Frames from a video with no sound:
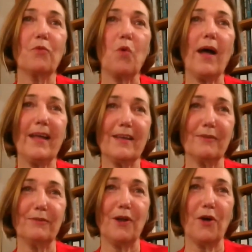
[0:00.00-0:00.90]
way
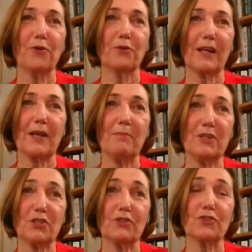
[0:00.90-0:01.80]
of lowering
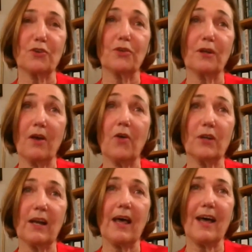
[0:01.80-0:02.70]
emissions on
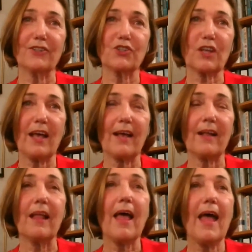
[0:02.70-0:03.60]
a large
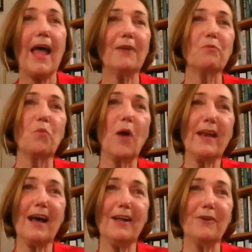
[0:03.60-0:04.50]
scale. And
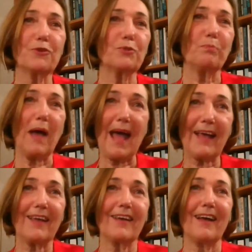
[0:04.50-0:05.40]
when I looked
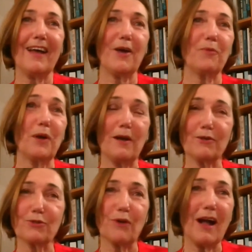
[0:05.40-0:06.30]
back when I
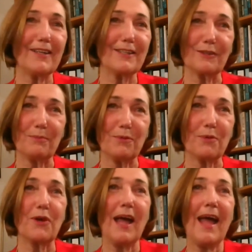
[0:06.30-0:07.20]
was writing the
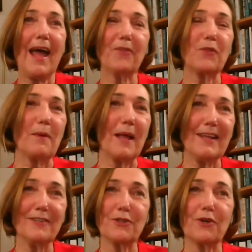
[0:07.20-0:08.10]
book at the
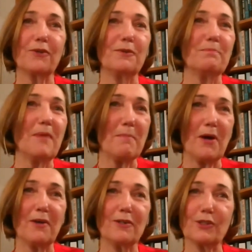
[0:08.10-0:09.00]
internal
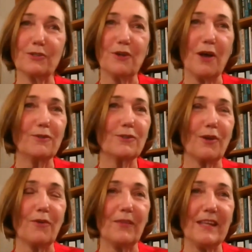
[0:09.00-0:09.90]
memos and notes
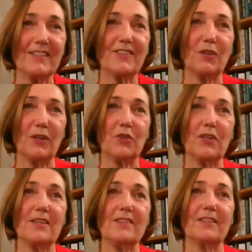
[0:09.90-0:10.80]
on this that
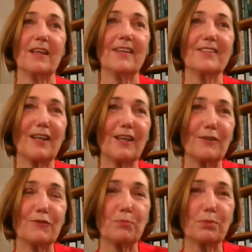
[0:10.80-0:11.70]
these
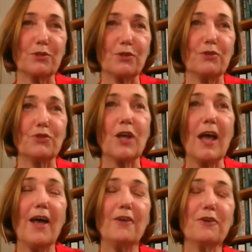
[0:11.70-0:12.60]
executives produced,
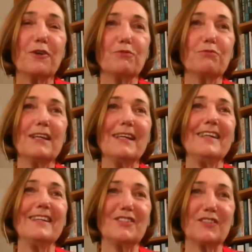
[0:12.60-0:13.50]
you could
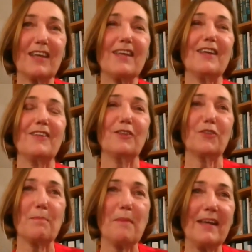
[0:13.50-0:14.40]
really see that
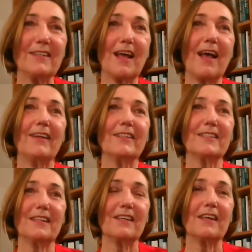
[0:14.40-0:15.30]
the
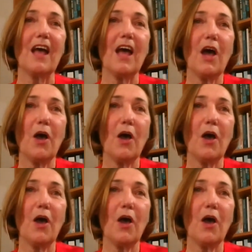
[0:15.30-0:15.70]
mentality